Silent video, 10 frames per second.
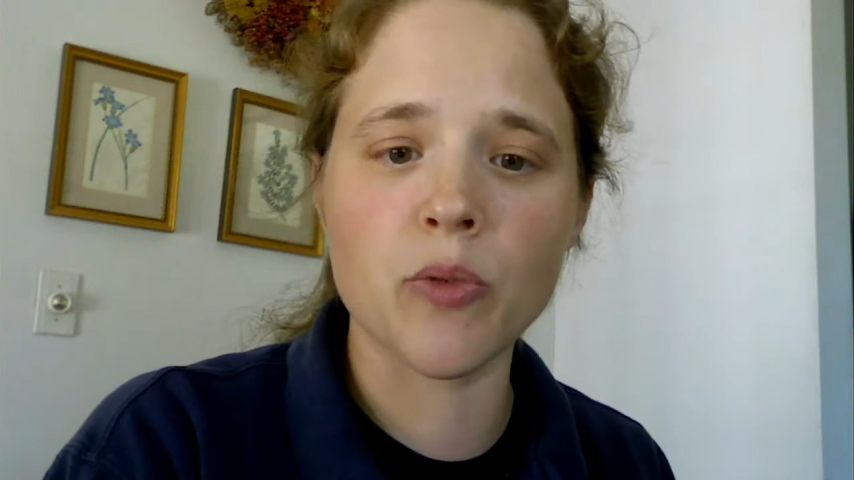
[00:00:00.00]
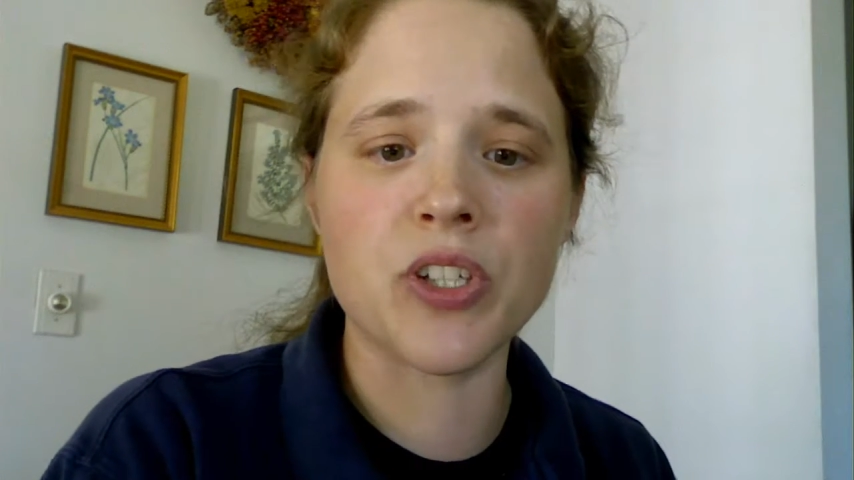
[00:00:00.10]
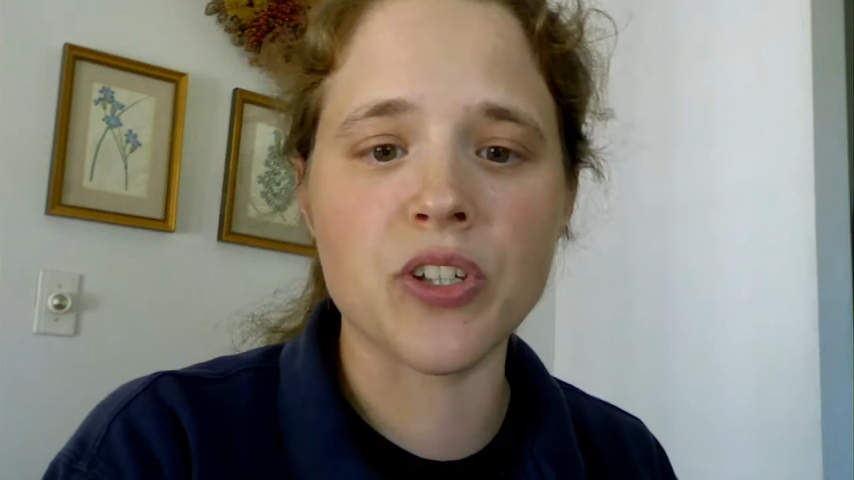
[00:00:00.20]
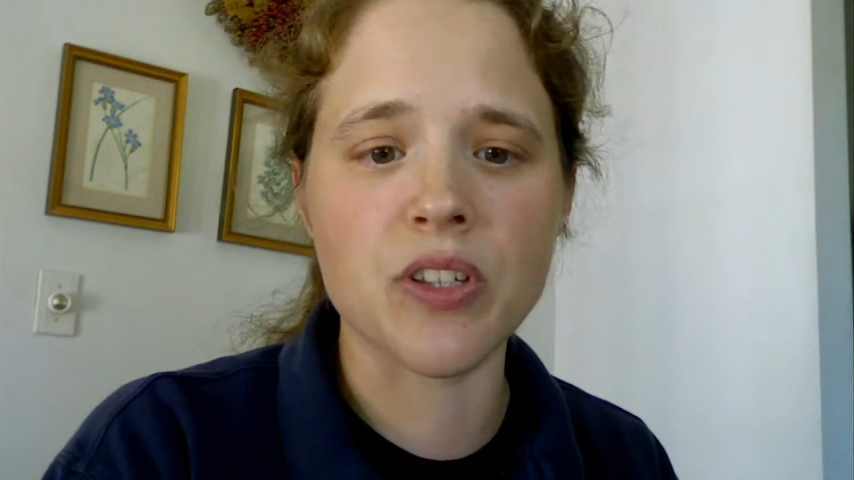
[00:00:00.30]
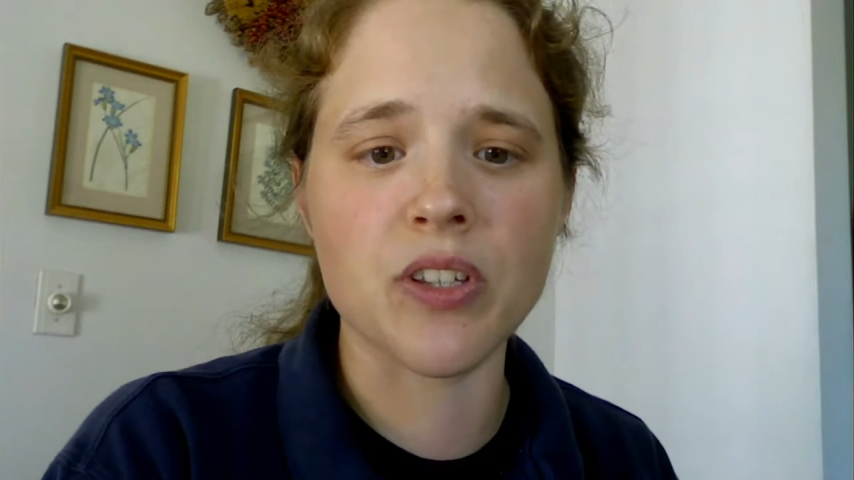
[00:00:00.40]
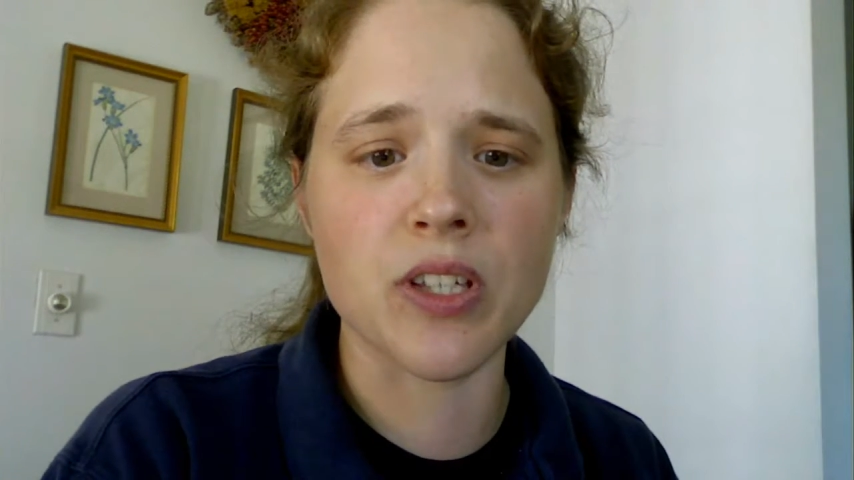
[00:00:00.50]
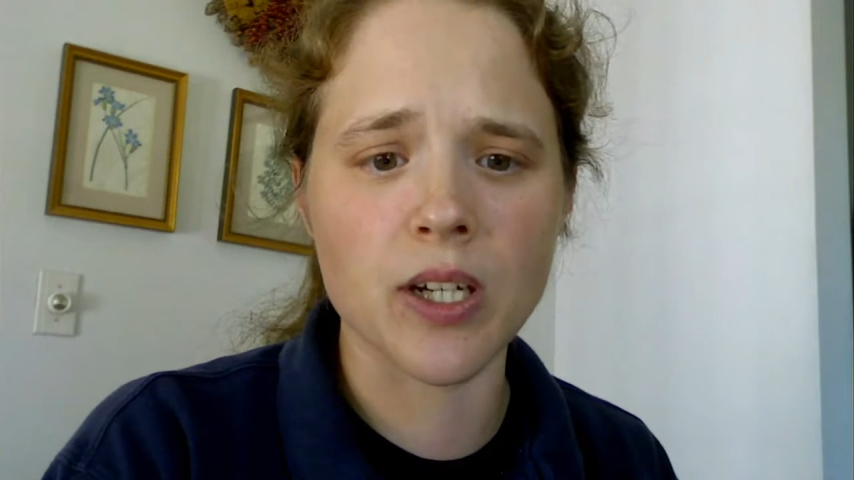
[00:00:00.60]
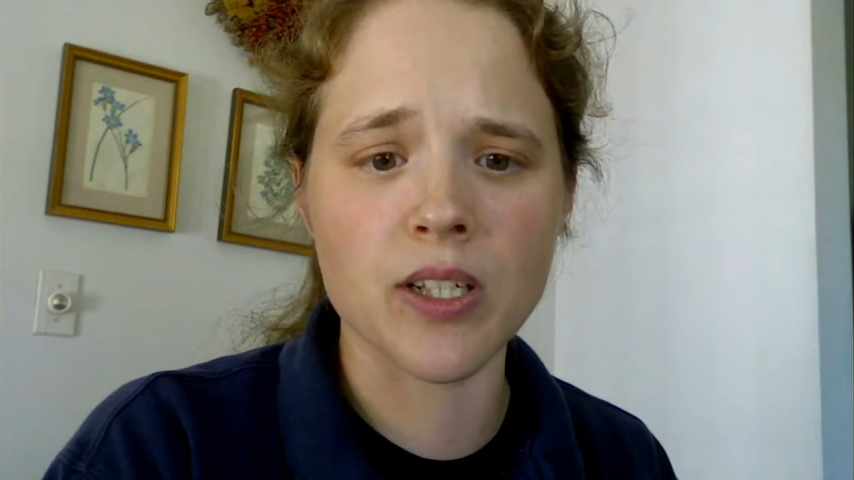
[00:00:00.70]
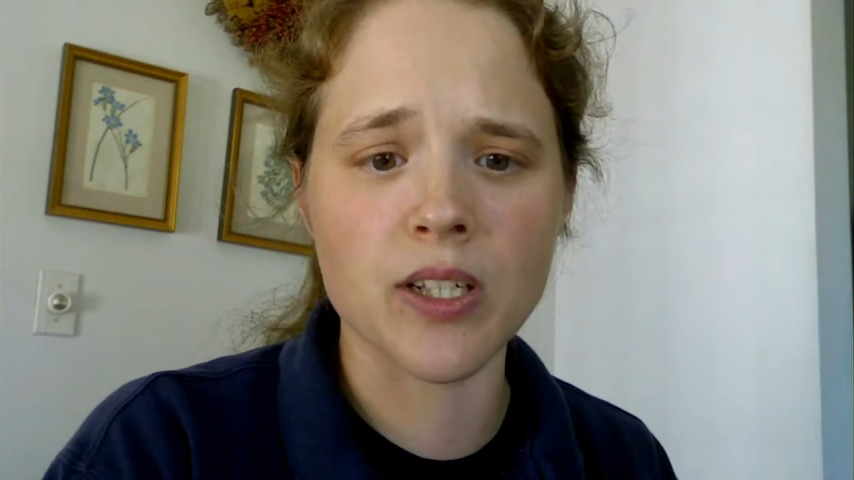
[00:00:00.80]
which is the